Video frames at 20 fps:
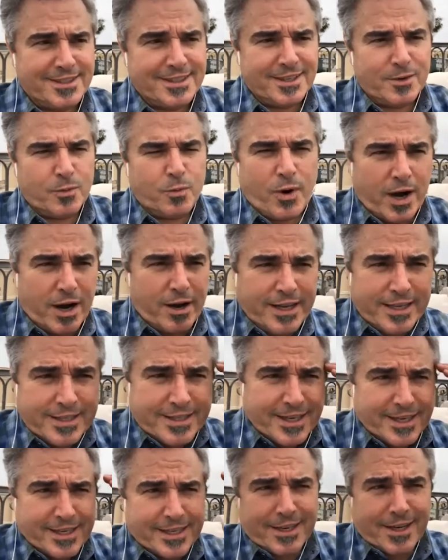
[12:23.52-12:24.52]
Where is
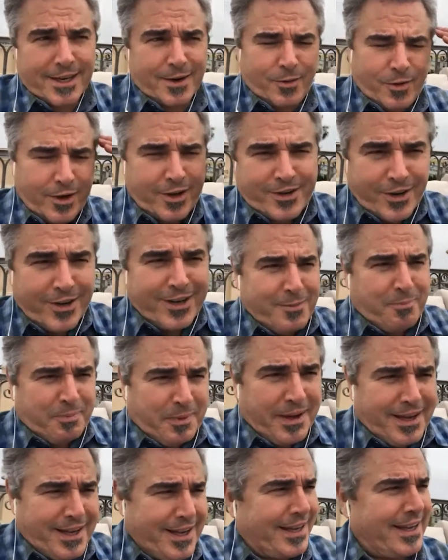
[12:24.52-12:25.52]
it? Where could it
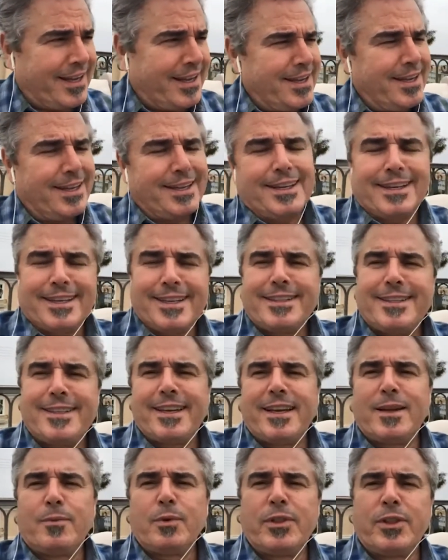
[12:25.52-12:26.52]
be?
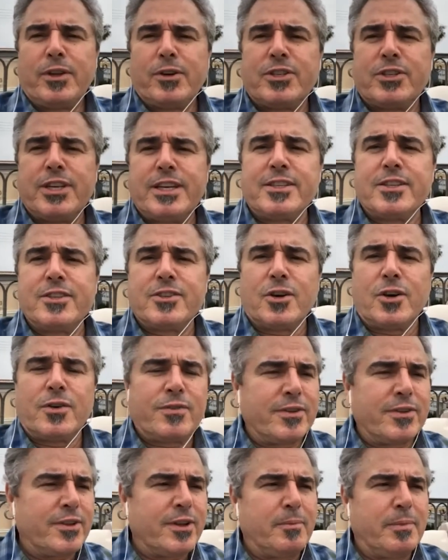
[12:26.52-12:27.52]
And when their season's
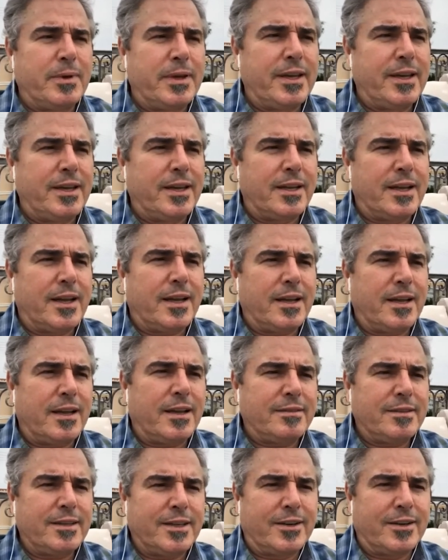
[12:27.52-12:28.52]
over, there'll be, uh,
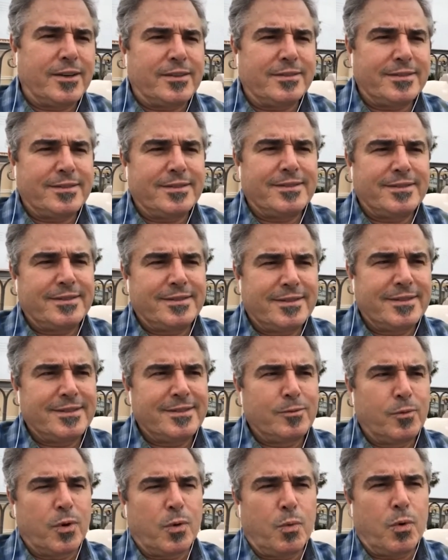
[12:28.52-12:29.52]
you know,
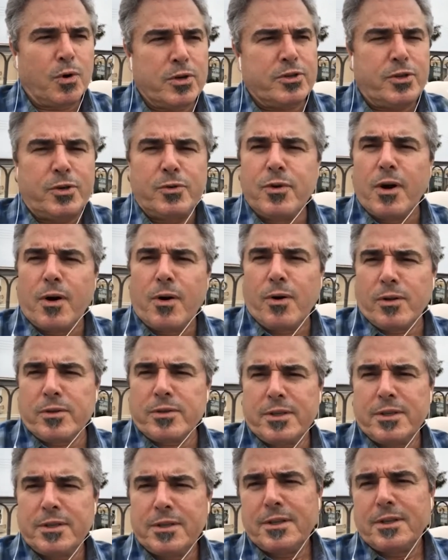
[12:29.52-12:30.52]
World War Two gold,
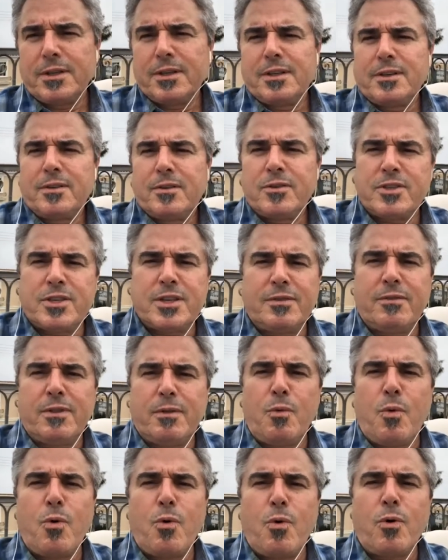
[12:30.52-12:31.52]

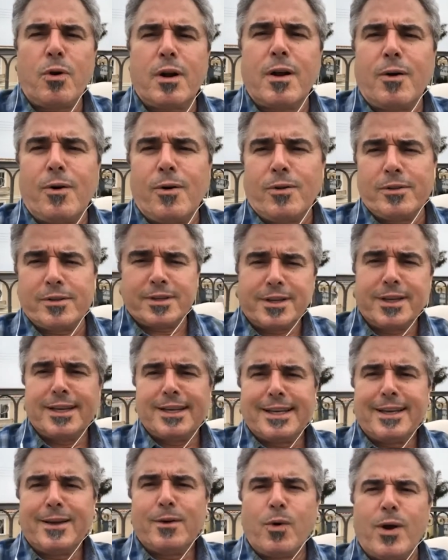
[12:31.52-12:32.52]
Civil War gold.
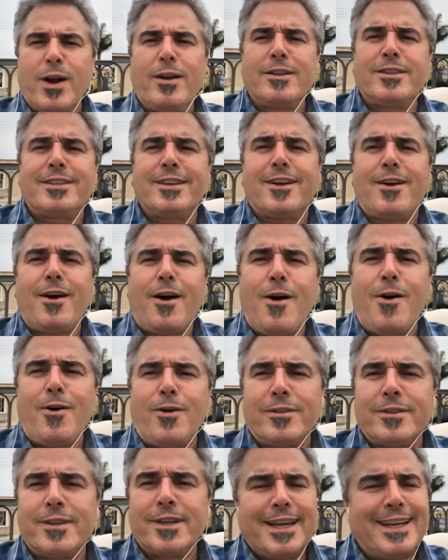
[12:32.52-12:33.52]
Where's the
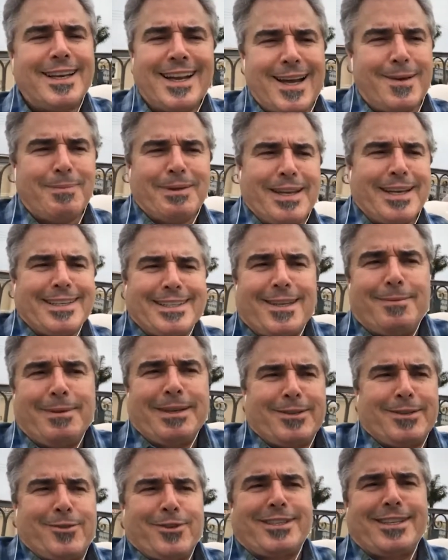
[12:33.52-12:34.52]
gold? And not because I'm
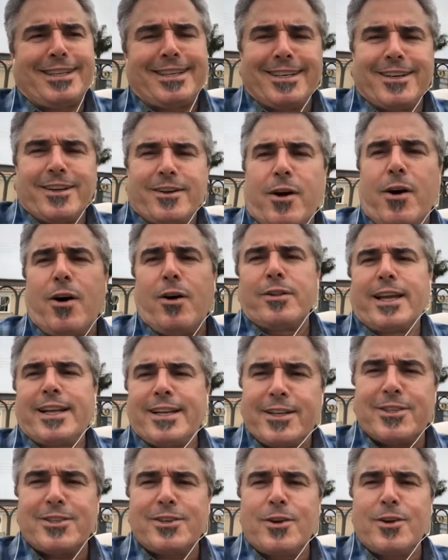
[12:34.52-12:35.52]
interested in the gold. I
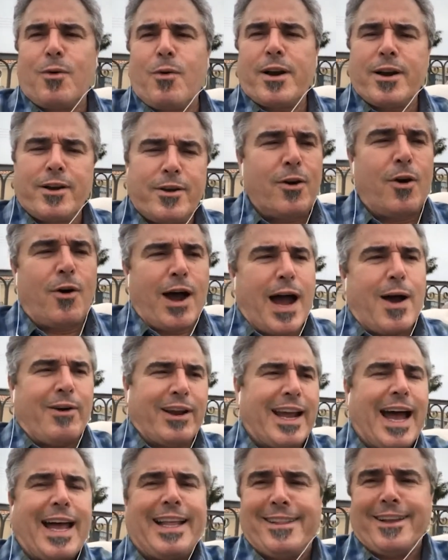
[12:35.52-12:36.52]
just don't want to know how it
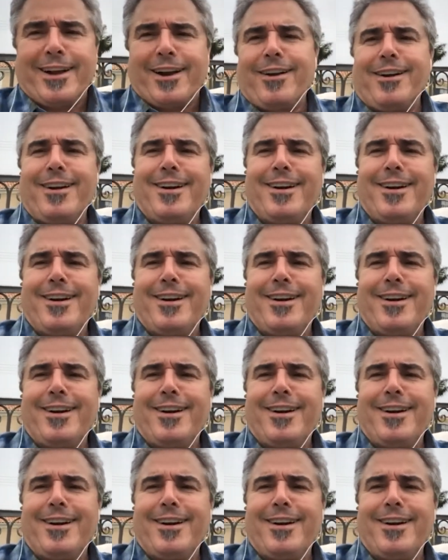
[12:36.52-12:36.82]
got there.